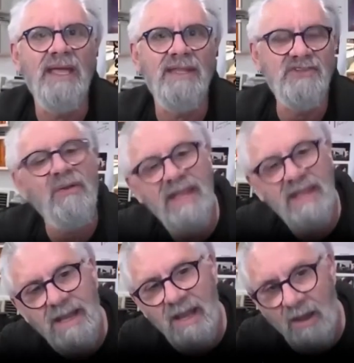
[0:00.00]
so that
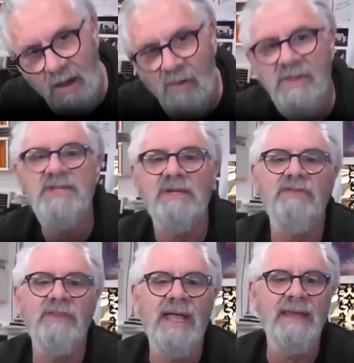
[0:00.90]
I always look
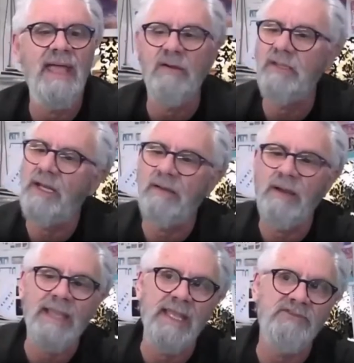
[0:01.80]
for that now.
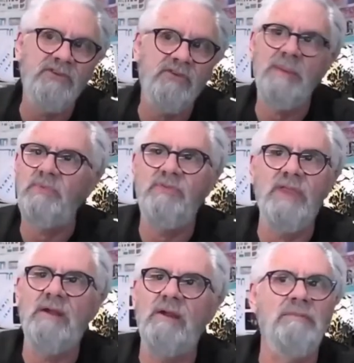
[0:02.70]
I get scripts
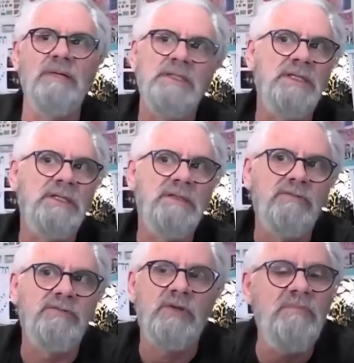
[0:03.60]
that are
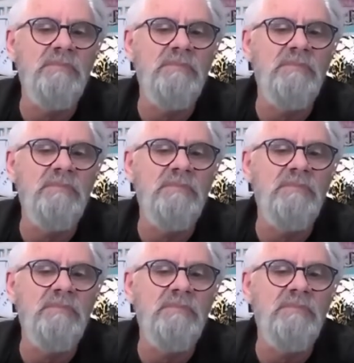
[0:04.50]
from